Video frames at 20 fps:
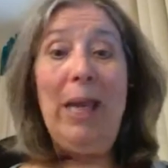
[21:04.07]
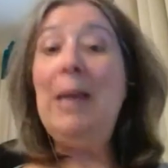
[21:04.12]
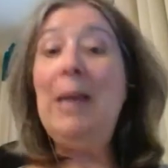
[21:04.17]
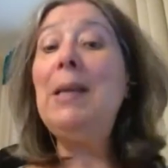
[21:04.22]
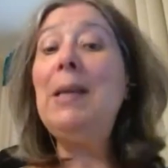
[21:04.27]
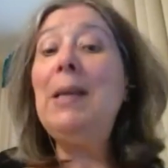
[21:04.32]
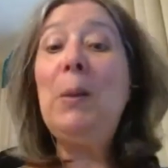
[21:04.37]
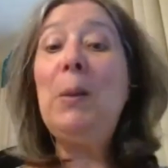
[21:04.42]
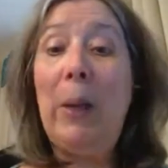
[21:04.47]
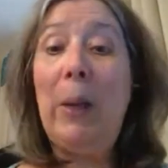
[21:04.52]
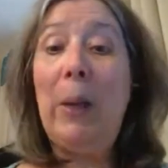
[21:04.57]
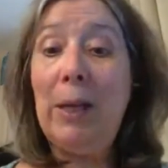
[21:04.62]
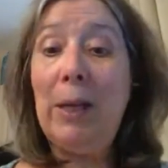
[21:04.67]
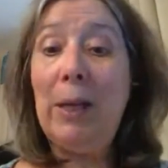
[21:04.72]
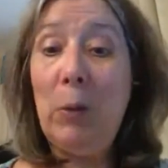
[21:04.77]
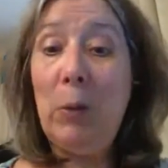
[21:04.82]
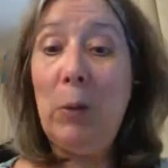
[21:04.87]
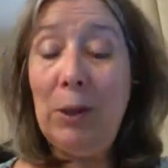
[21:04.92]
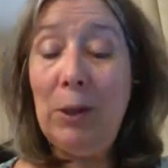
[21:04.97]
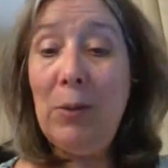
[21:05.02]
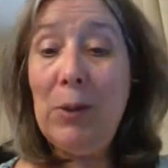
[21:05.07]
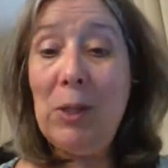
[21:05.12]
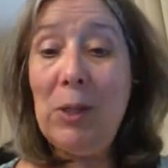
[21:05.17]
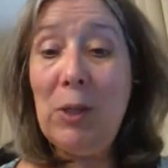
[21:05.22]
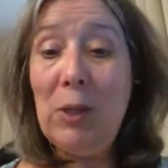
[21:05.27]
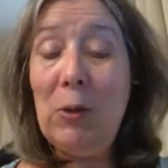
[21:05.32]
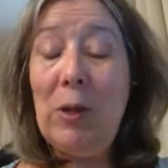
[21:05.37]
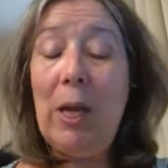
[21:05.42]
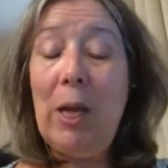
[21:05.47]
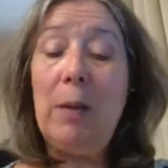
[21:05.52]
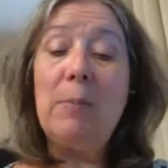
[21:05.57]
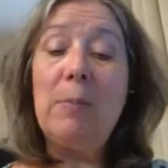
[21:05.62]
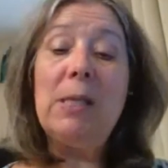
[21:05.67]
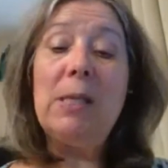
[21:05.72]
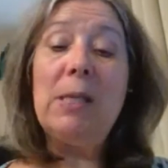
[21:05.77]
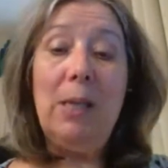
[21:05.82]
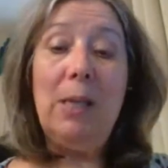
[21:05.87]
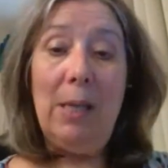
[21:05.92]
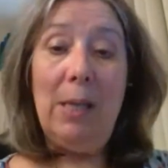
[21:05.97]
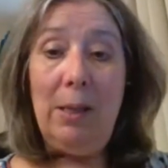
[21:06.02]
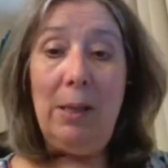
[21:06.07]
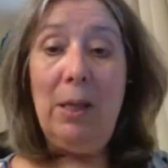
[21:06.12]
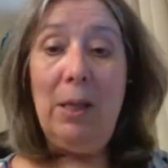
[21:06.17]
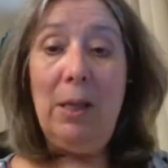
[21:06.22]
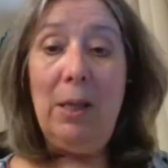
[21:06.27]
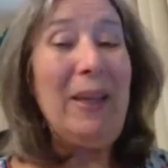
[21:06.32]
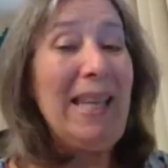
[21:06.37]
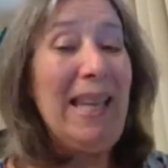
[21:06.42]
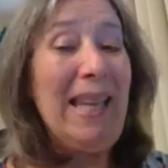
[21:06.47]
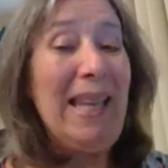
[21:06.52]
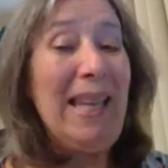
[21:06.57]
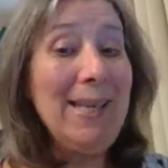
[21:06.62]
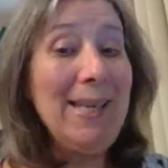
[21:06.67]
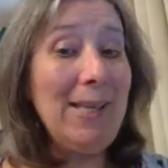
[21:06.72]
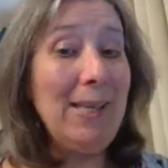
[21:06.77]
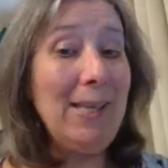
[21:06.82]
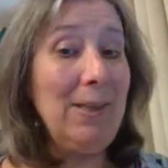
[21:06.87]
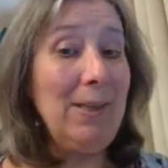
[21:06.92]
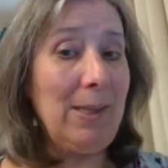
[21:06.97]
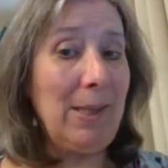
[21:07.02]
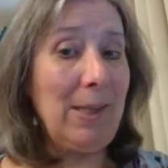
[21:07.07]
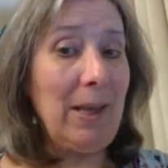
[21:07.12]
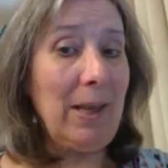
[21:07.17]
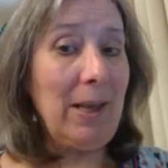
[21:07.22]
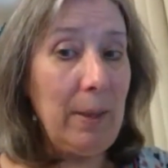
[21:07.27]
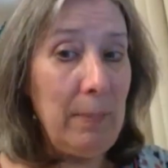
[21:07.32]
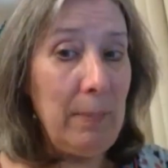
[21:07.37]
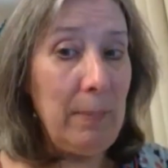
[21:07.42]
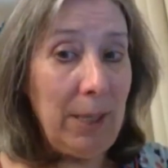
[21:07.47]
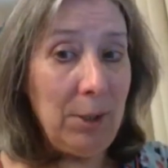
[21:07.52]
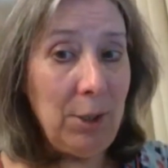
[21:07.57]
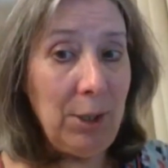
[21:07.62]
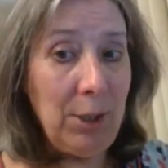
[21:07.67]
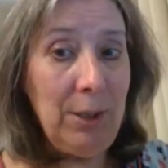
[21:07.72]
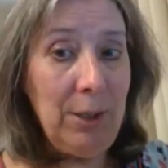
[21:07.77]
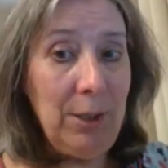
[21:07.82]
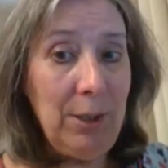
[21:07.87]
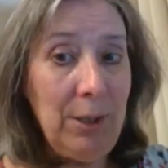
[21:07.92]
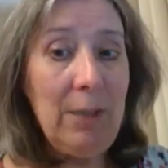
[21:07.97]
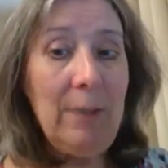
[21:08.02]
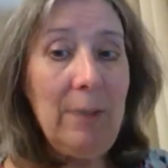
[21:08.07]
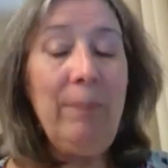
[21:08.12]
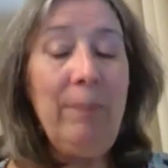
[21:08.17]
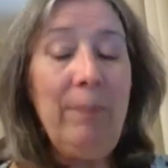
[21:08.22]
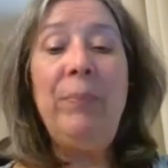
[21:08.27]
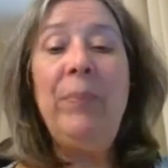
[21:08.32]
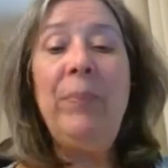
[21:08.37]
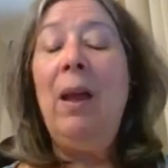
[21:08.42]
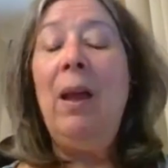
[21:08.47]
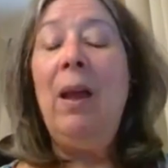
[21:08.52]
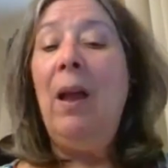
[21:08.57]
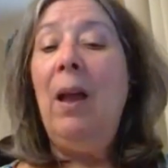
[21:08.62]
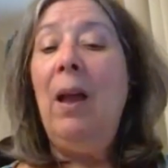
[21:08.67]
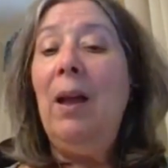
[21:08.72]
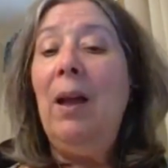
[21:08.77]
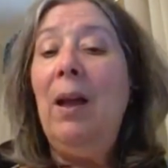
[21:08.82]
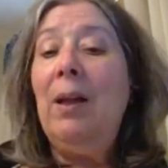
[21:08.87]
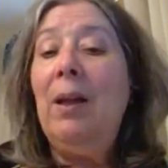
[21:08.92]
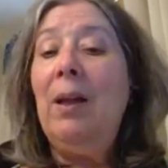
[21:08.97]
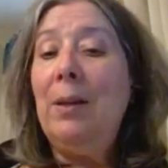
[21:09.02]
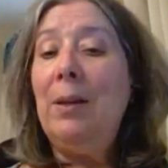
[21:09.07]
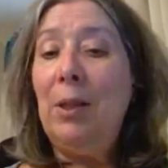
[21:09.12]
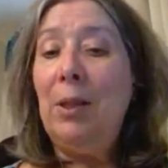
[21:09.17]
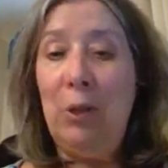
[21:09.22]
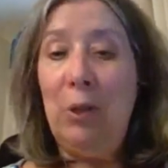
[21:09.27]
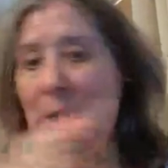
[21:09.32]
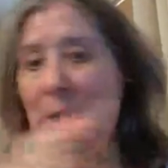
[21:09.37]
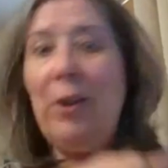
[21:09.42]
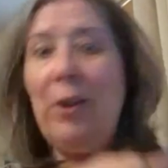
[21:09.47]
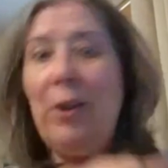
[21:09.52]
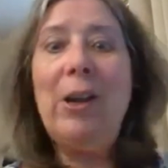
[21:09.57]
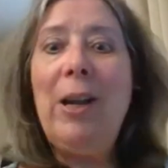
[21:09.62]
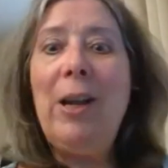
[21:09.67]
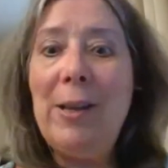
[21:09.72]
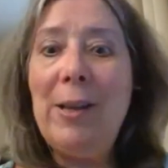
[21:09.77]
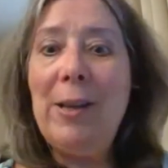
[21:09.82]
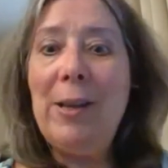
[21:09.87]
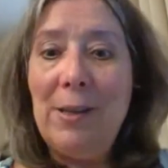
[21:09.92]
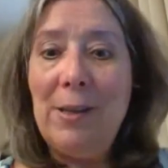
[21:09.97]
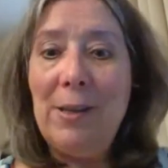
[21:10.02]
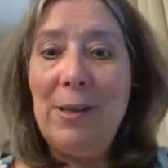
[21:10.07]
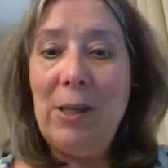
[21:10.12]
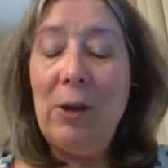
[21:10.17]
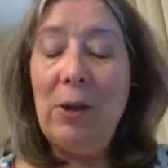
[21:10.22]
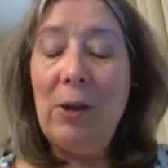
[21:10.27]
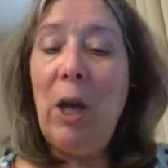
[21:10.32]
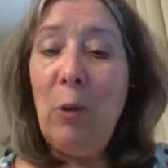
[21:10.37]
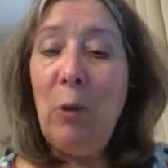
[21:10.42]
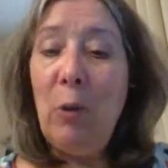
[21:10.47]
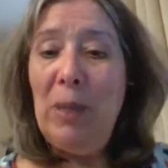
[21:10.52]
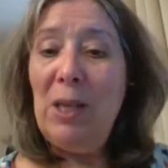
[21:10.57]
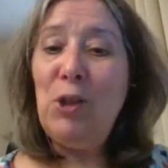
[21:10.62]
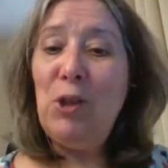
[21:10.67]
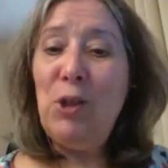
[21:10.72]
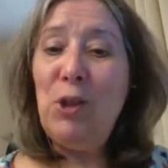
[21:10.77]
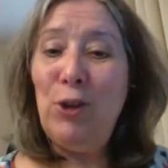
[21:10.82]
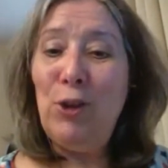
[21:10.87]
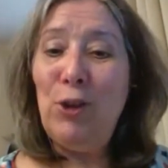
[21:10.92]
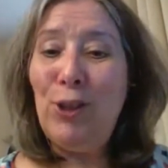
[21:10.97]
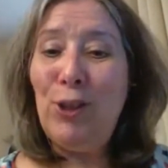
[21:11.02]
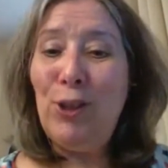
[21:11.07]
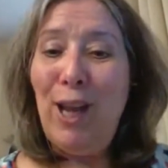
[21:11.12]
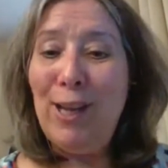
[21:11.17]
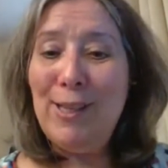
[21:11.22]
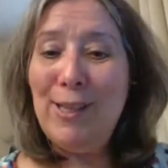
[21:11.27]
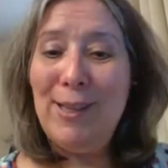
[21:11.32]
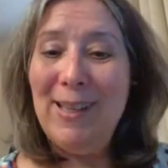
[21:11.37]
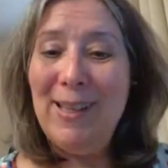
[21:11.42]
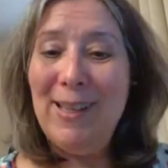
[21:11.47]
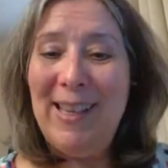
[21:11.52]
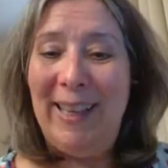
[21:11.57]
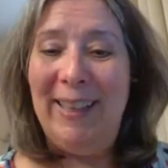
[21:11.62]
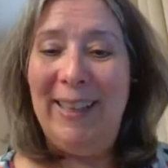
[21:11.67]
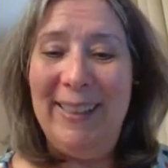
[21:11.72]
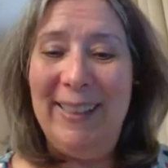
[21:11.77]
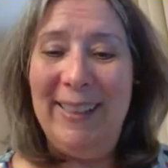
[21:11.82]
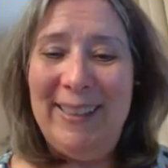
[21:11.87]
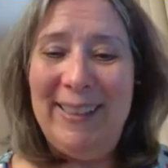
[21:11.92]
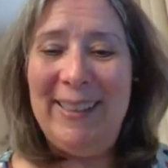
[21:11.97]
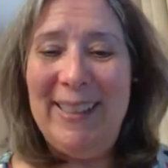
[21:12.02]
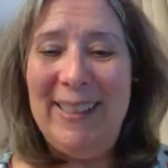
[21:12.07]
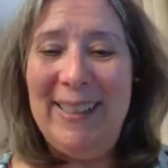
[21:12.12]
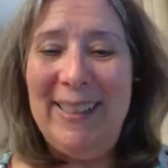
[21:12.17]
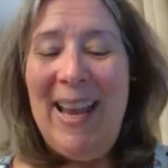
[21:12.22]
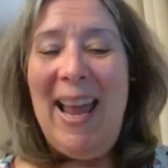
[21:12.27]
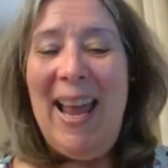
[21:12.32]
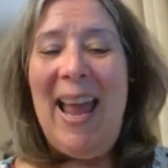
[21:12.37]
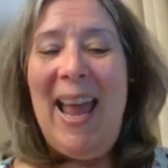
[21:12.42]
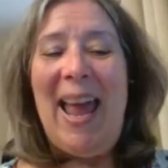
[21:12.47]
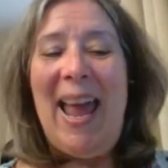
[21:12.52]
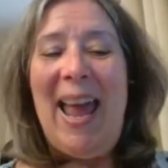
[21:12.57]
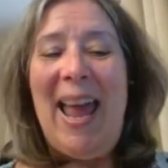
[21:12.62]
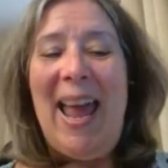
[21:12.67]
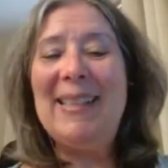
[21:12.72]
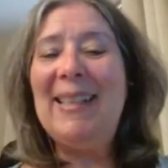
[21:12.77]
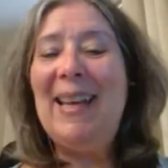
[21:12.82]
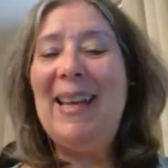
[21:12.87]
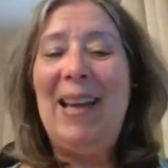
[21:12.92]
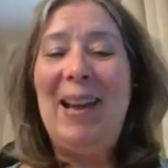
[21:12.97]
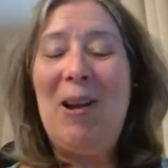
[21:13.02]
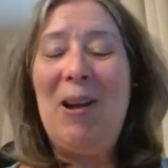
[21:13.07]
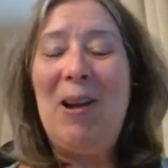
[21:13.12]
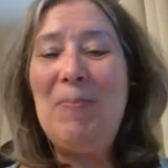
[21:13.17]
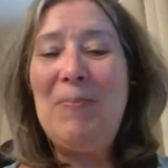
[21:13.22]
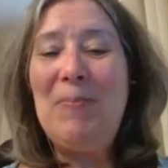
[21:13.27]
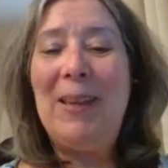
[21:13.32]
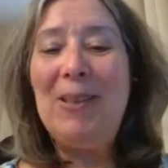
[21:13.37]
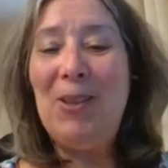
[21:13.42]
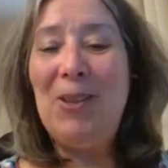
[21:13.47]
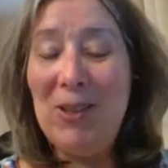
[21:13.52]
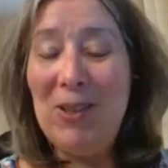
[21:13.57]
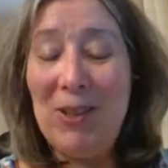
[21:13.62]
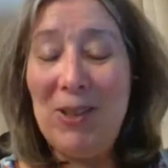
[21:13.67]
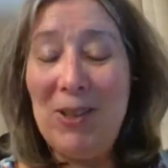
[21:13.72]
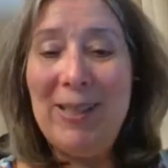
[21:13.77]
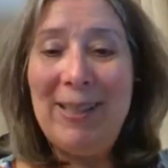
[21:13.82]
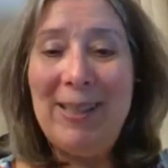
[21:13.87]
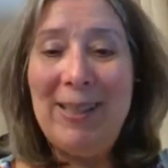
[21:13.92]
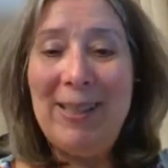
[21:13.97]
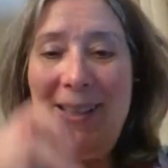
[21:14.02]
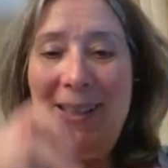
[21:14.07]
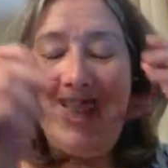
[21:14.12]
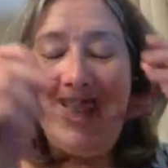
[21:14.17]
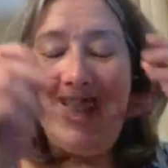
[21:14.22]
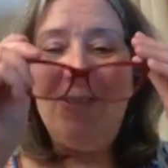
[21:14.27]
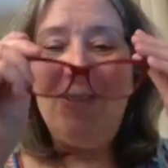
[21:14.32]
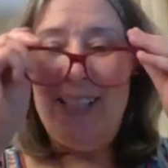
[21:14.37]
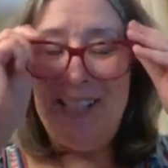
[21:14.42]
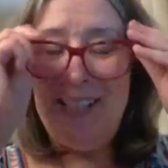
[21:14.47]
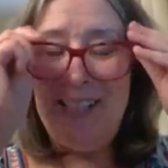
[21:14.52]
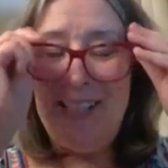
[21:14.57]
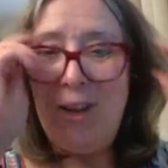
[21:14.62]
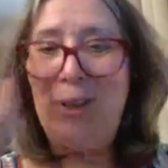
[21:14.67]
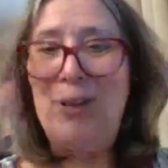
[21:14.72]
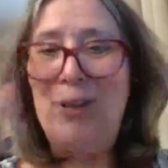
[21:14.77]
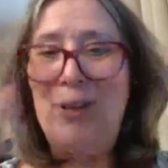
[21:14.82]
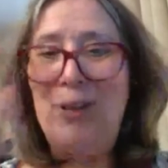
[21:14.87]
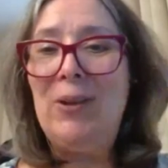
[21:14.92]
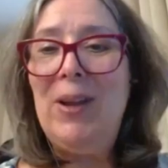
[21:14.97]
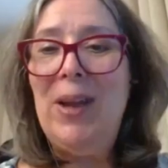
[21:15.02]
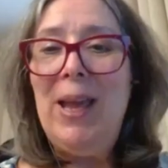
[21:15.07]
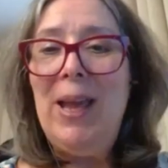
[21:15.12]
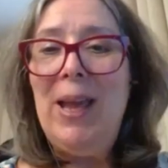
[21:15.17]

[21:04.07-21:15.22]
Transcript: anybody with those surnames in the places that I mentioned, you're their cousins. So go meet your new cousins, and I hope that you start to connect with each other.